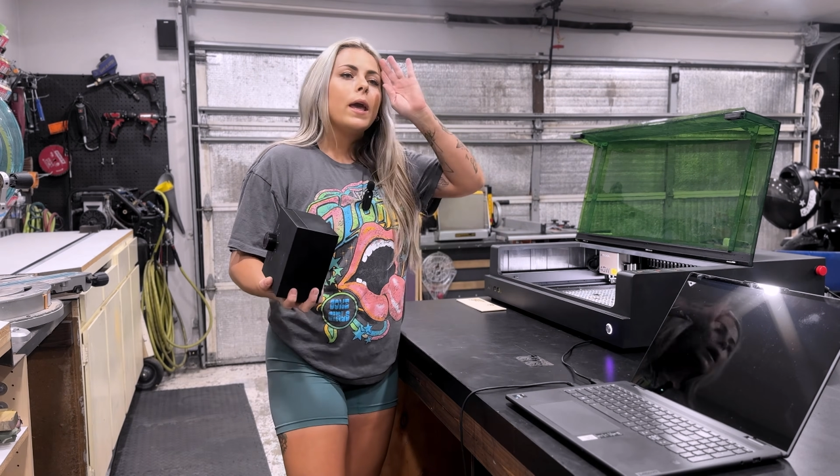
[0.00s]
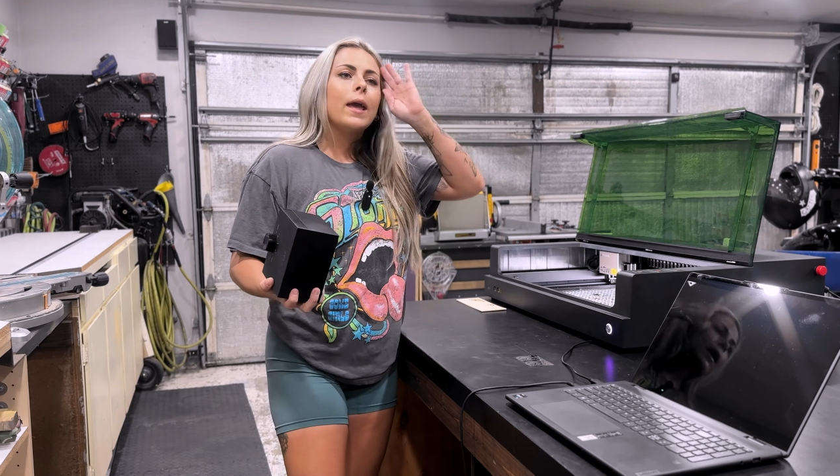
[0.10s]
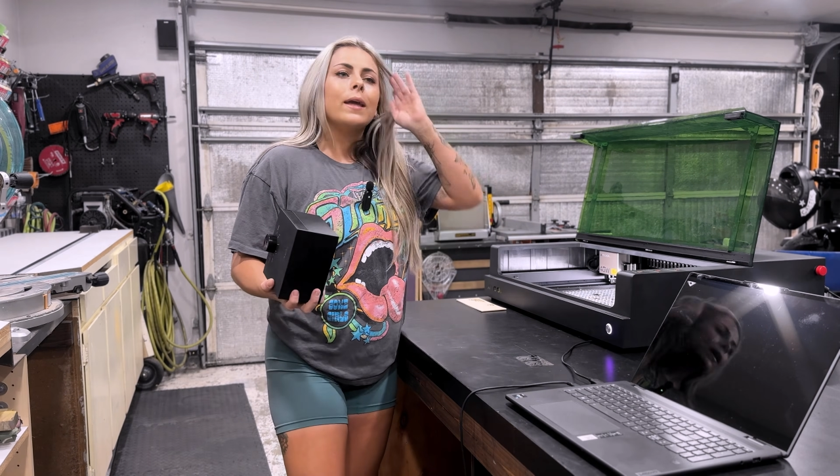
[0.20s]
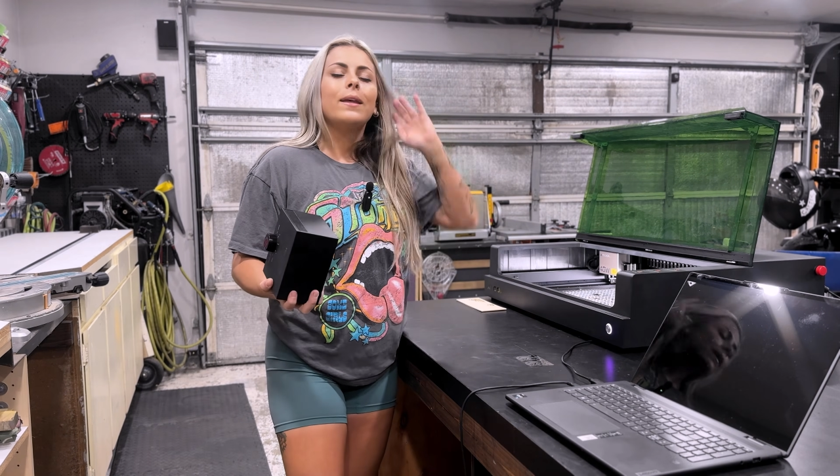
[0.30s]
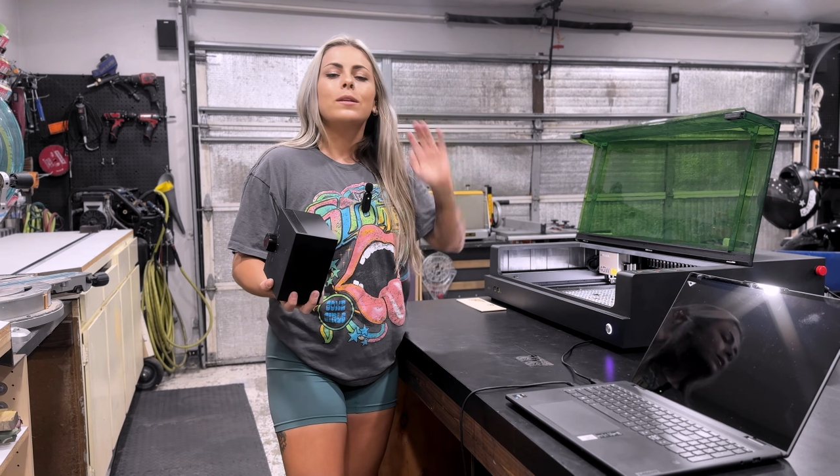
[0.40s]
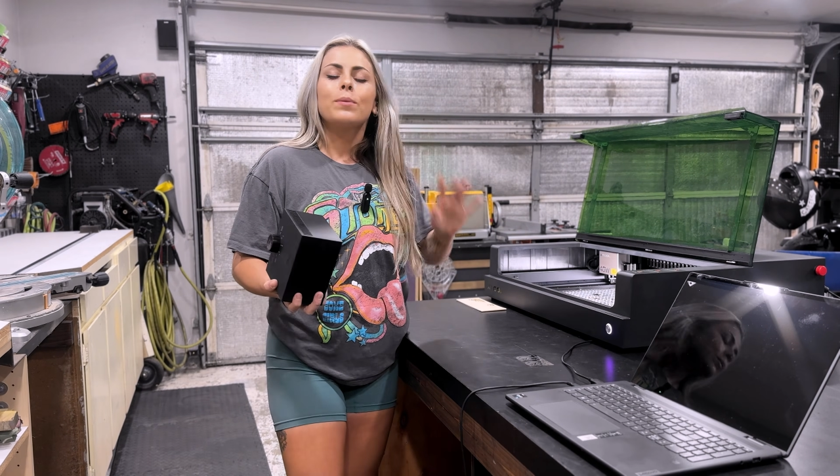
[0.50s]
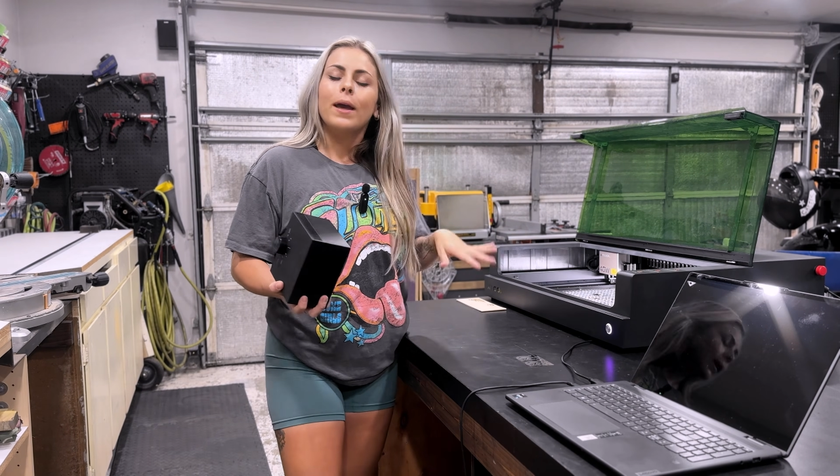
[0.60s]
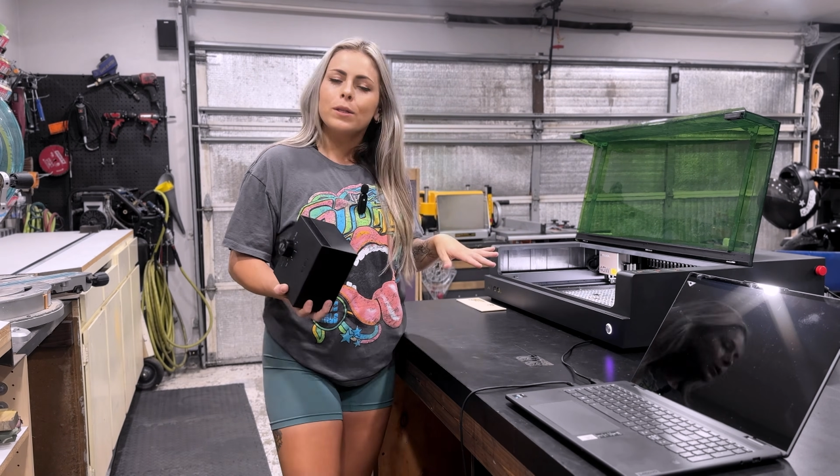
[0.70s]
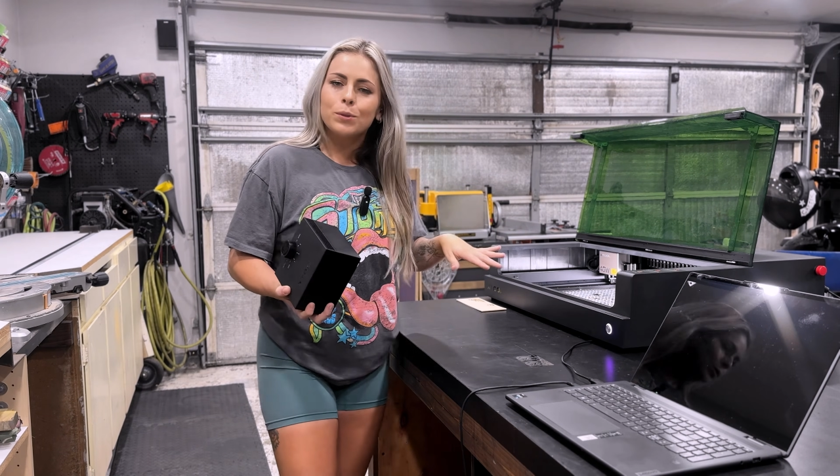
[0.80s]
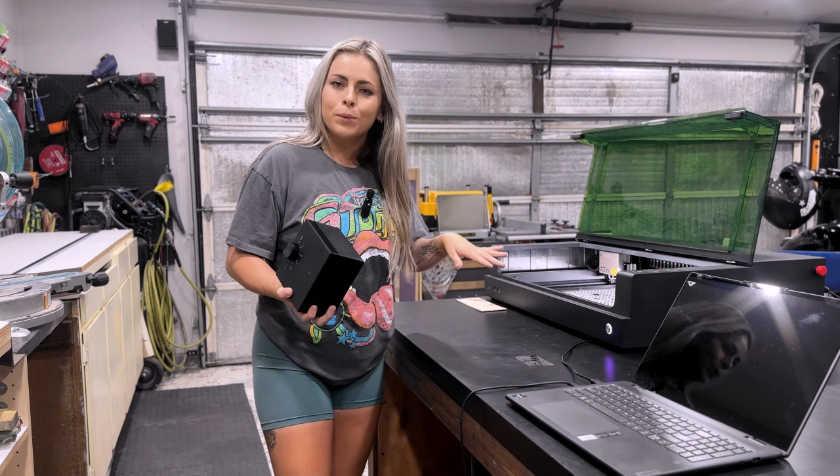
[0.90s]
And guess what
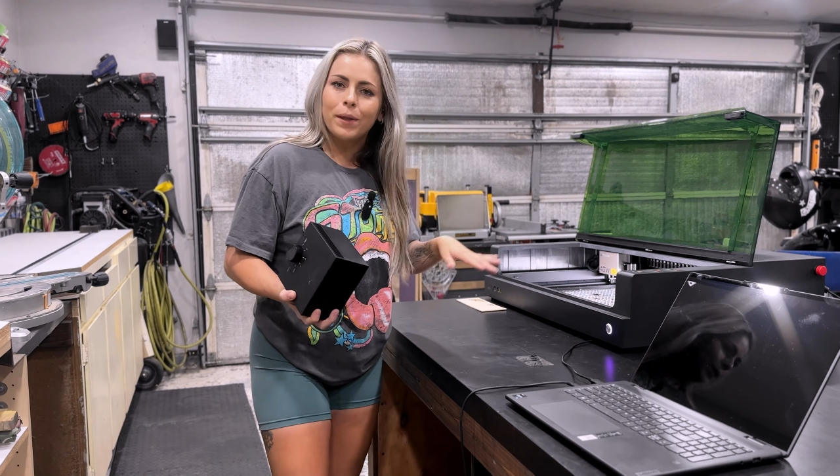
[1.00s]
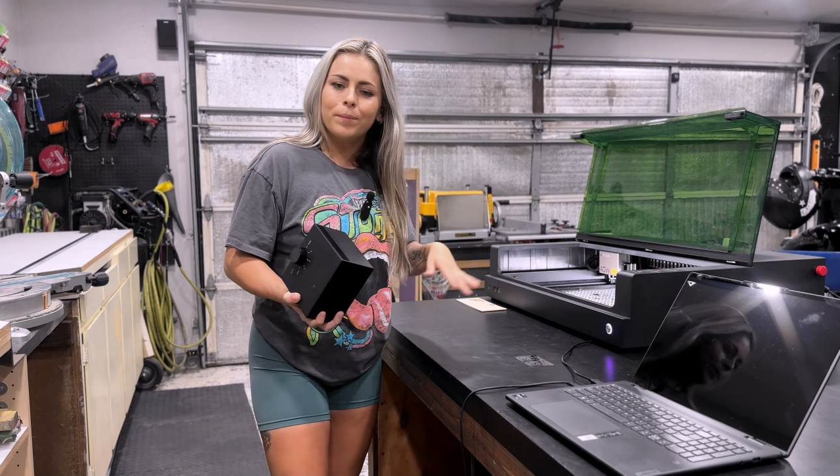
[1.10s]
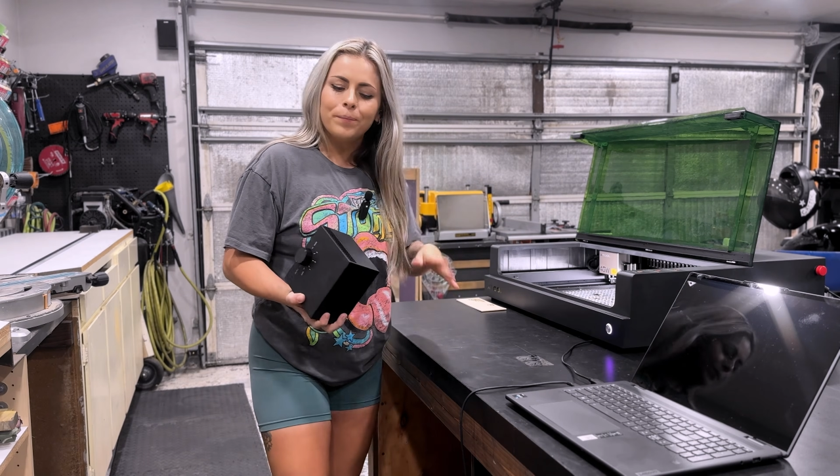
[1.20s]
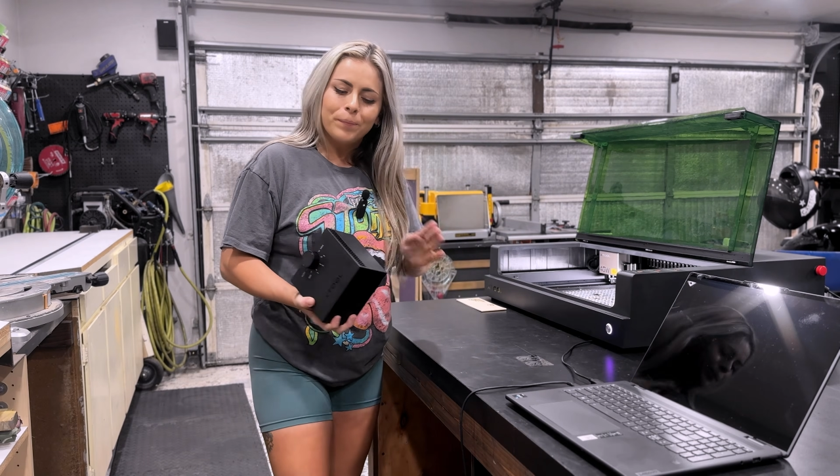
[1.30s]
XTOOL did?